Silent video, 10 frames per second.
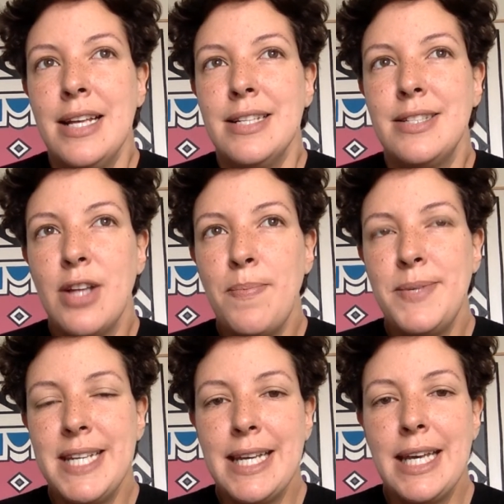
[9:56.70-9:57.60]
stop
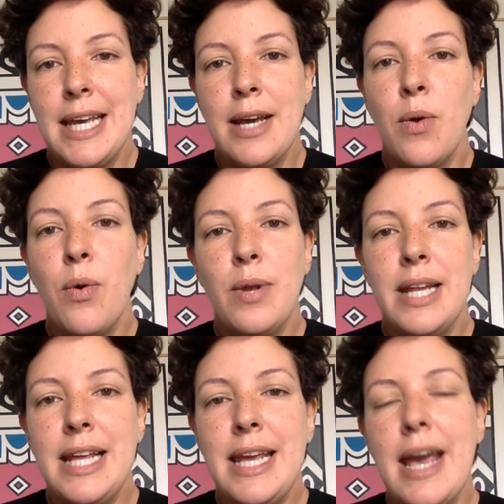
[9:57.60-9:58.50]
thinking
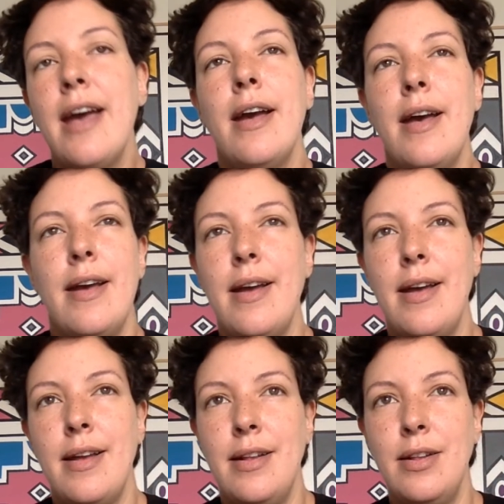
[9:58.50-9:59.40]
only
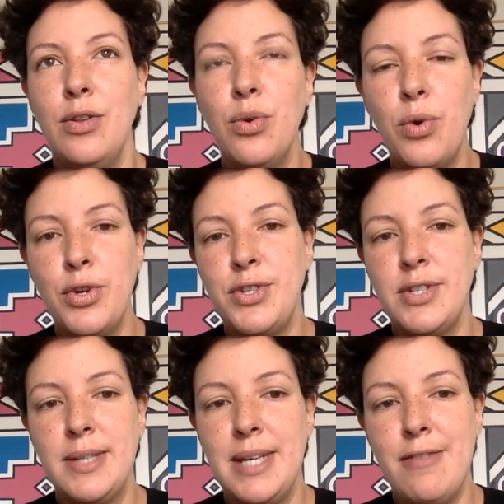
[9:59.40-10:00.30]

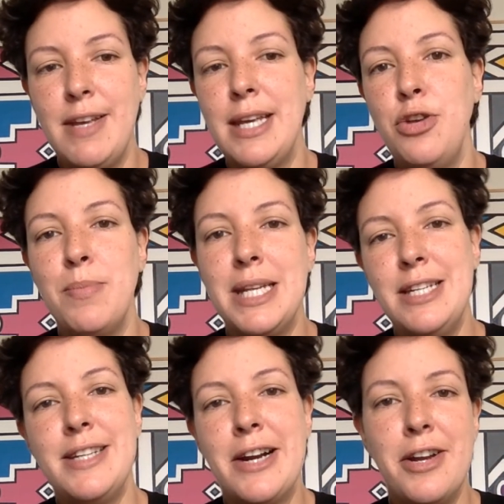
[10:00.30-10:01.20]
North giving
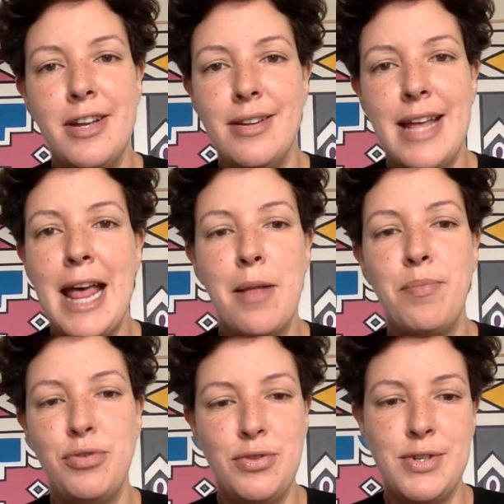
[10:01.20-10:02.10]
humanitarian
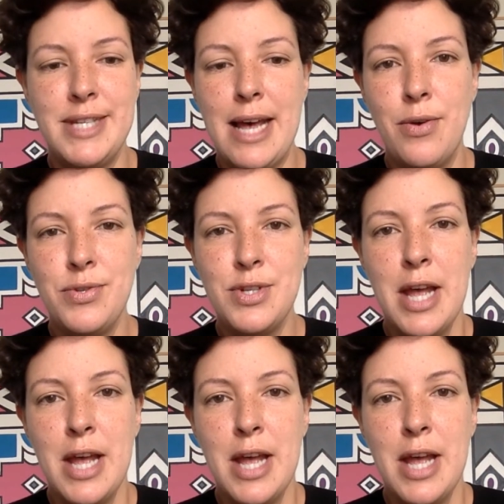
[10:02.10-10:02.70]
help to the South,